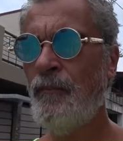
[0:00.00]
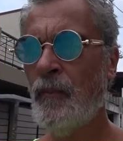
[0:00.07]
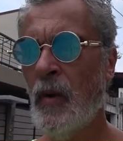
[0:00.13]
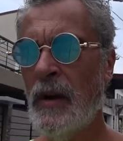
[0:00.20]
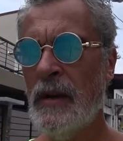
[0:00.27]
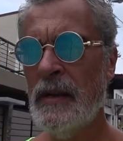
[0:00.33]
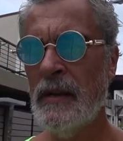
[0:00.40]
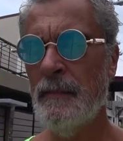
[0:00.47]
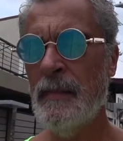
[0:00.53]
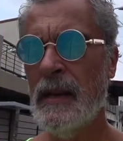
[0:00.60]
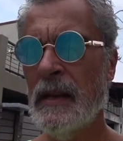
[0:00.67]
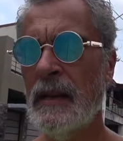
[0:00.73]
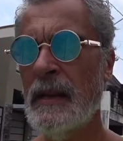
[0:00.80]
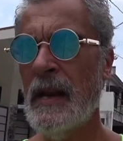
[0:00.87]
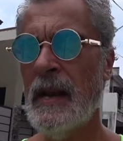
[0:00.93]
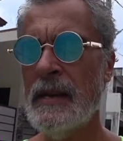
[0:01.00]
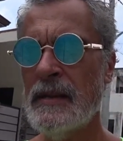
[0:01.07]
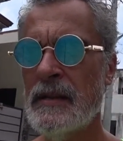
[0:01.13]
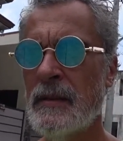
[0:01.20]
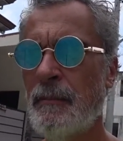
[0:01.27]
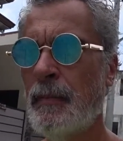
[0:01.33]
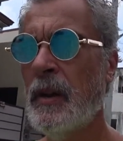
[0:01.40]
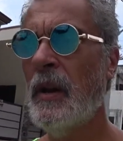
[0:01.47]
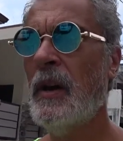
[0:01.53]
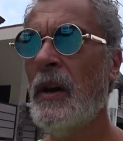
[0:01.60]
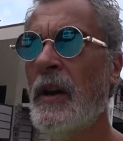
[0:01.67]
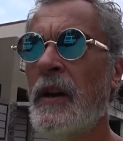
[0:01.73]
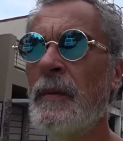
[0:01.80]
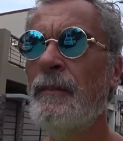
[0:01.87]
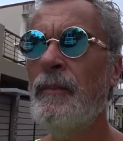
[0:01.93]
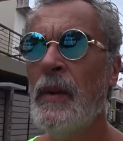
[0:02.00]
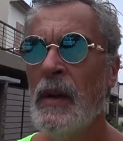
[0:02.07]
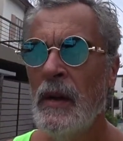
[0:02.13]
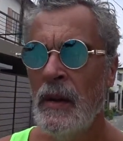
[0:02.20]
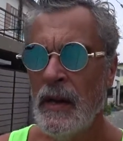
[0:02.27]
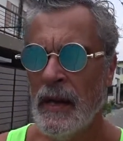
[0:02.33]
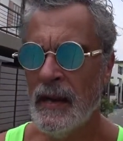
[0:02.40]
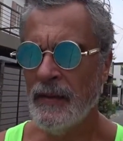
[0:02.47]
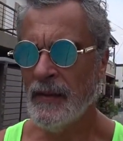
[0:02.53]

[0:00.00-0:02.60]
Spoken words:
right in the middle, it has the plug and